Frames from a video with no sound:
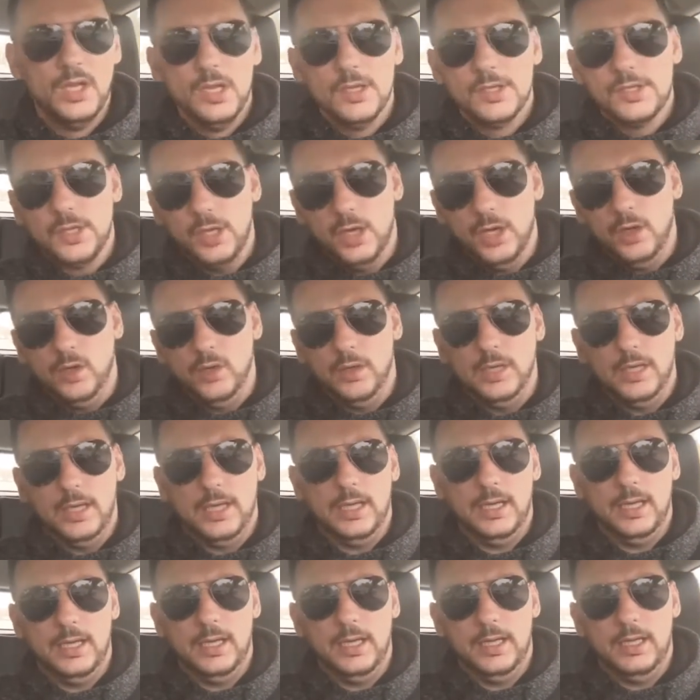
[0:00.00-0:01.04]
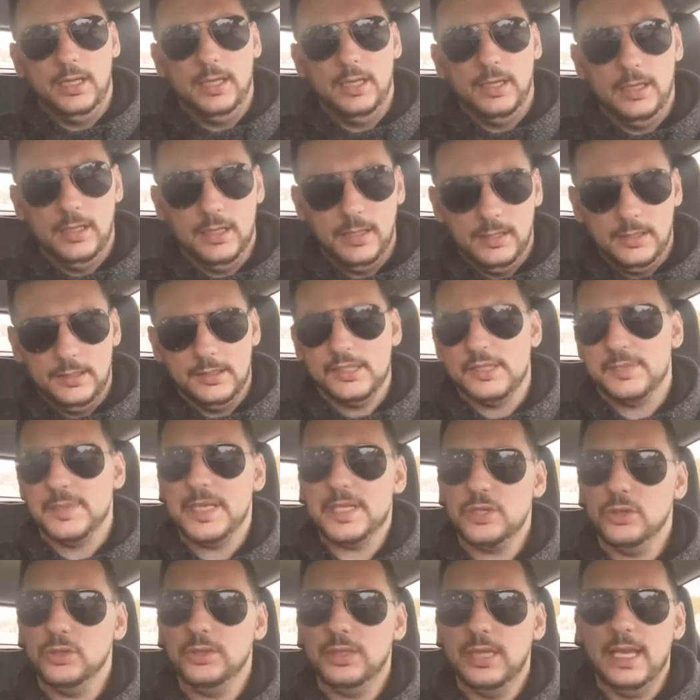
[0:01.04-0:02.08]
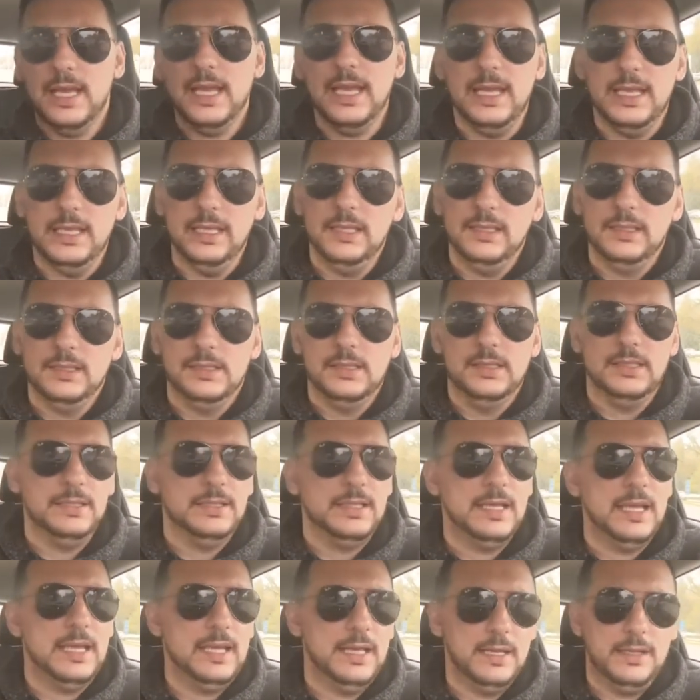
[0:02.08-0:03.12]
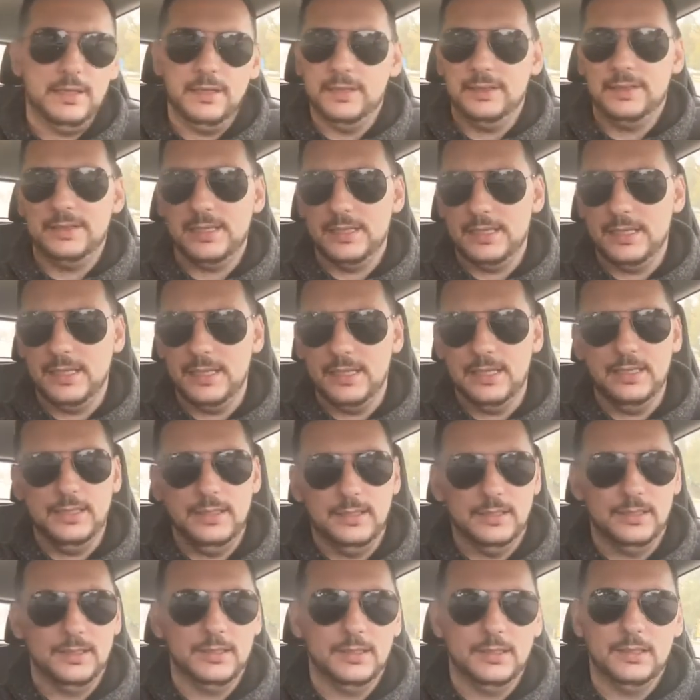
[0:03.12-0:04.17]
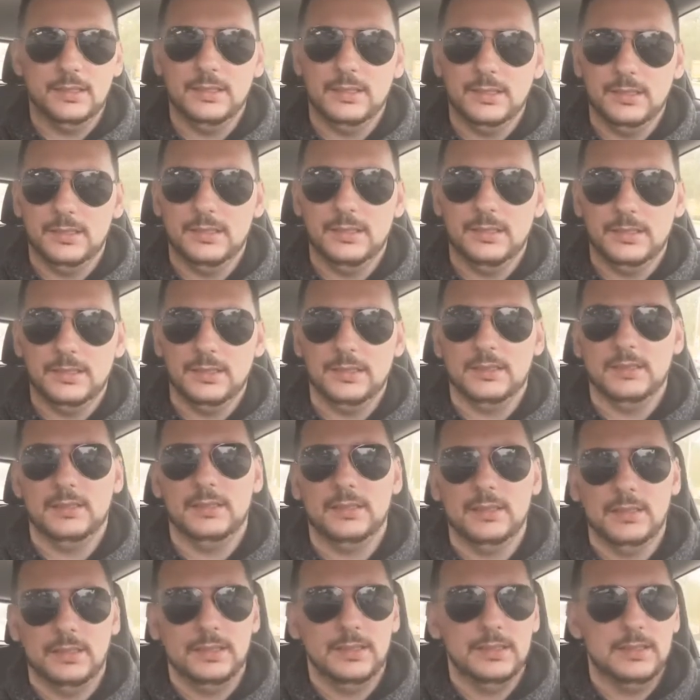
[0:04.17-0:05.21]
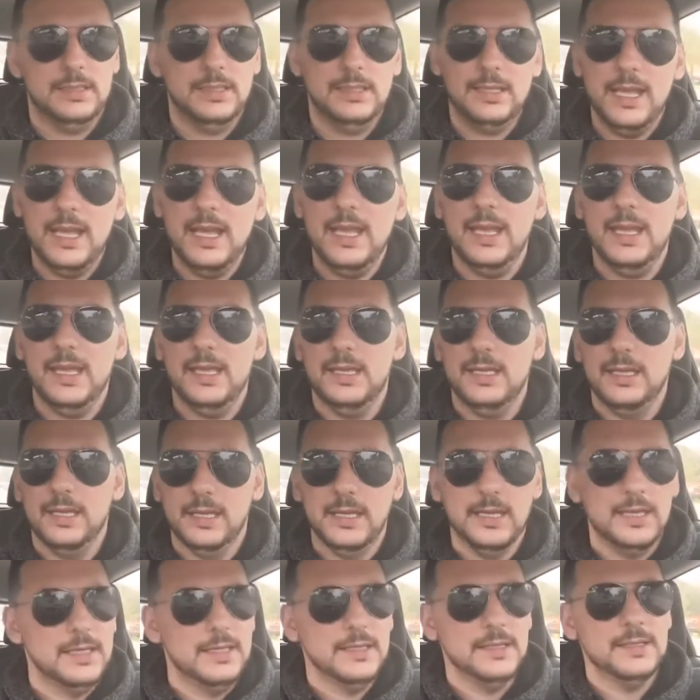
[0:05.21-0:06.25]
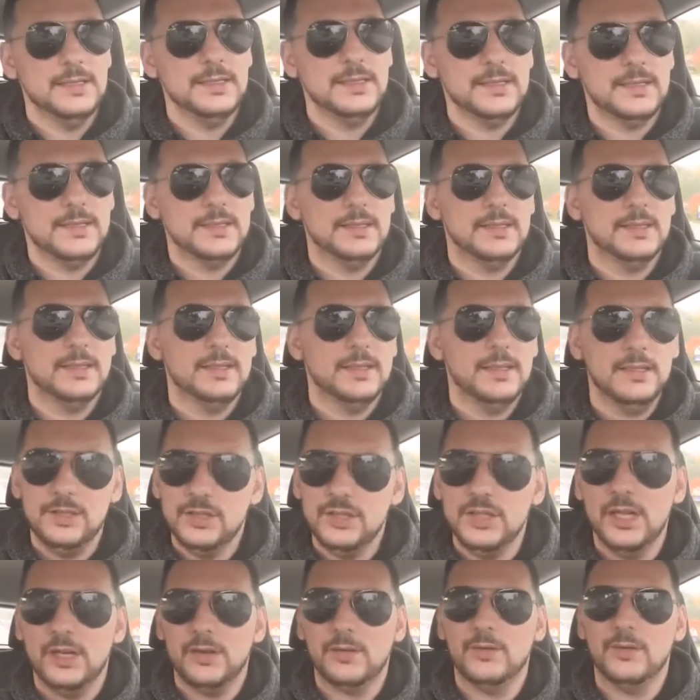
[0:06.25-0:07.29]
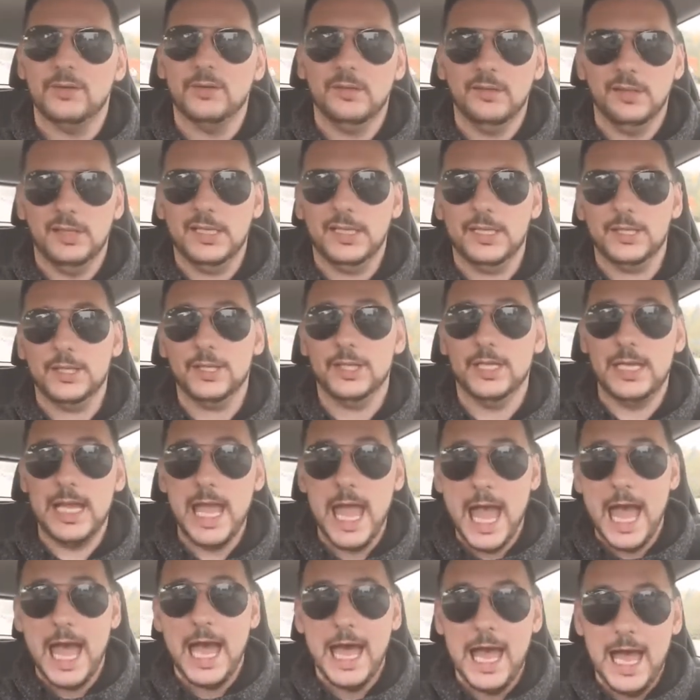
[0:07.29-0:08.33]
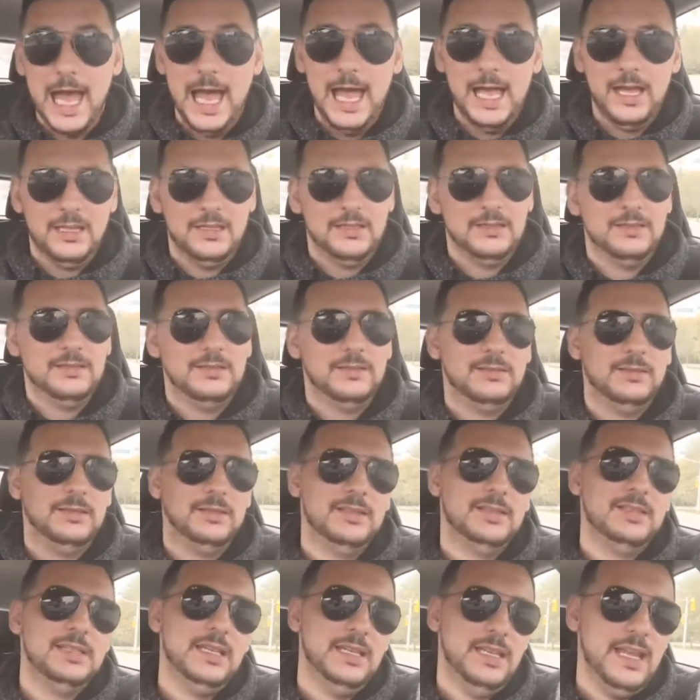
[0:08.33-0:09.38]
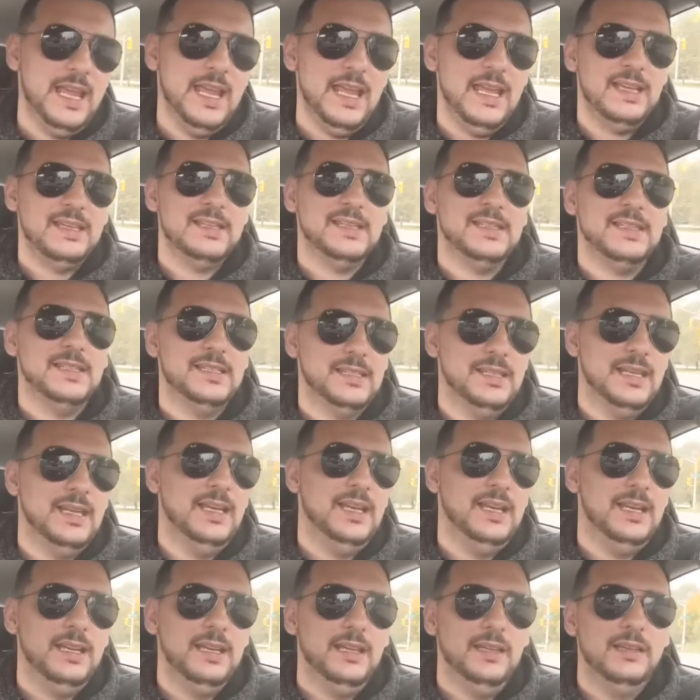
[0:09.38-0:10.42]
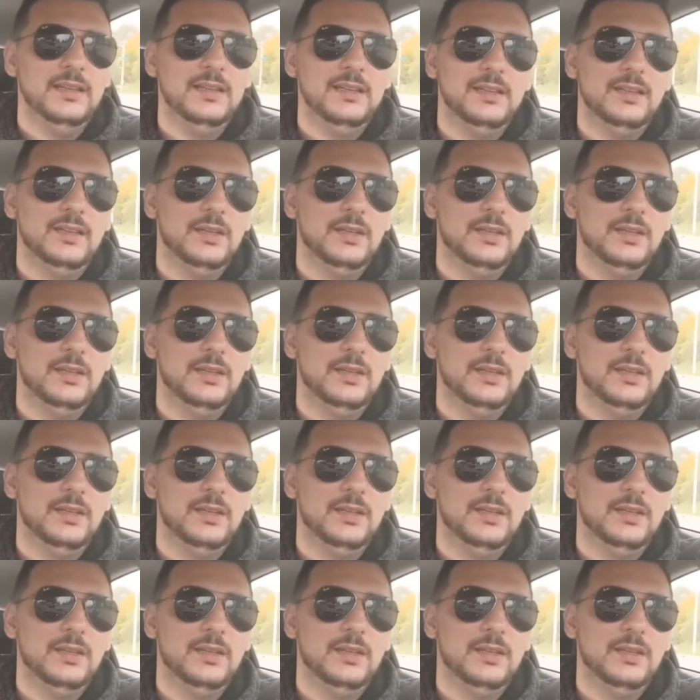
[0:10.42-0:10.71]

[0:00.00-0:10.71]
So, special day in Canada today. Today is the general election. Today is the day